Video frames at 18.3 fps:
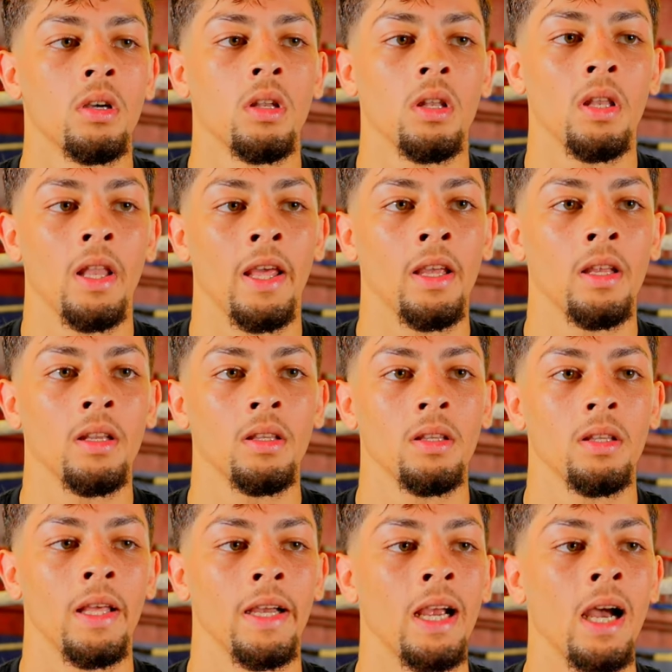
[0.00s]
Like
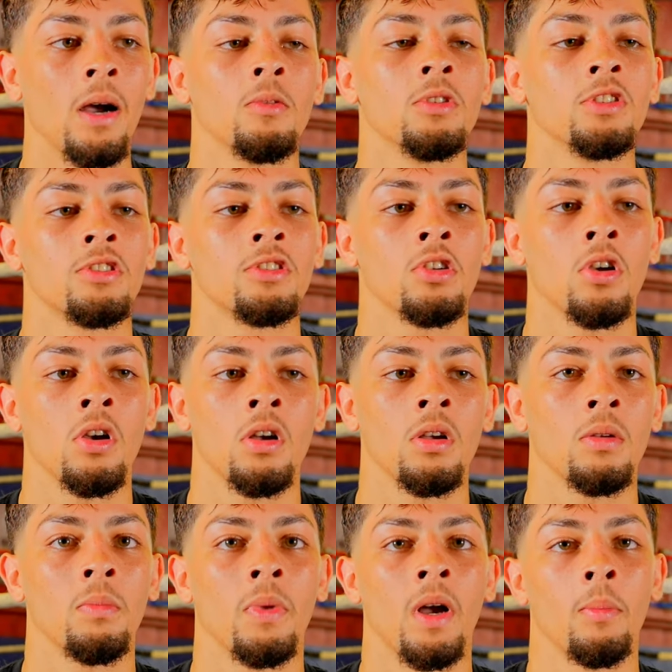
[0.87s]
like I was
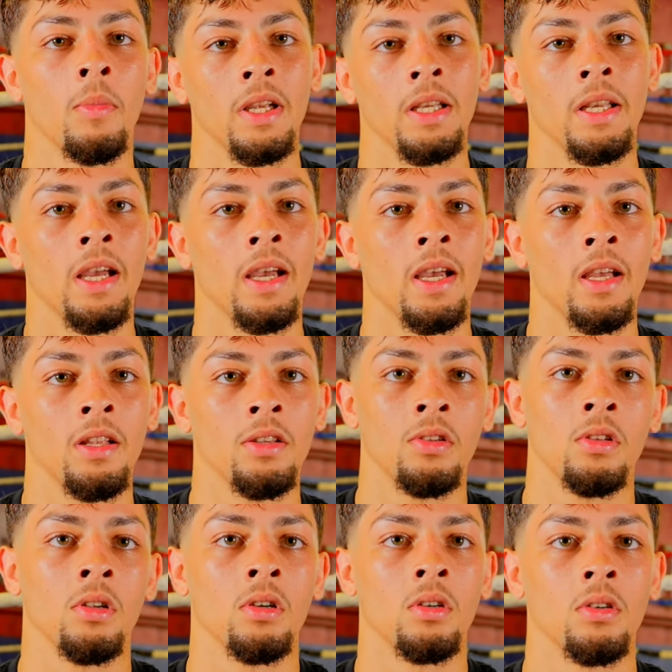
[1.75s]
taught by my
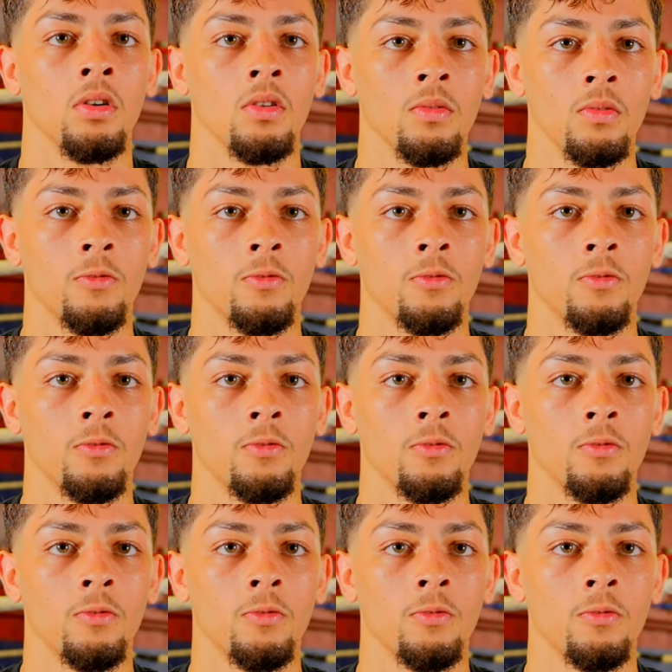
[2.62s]
dad, you know,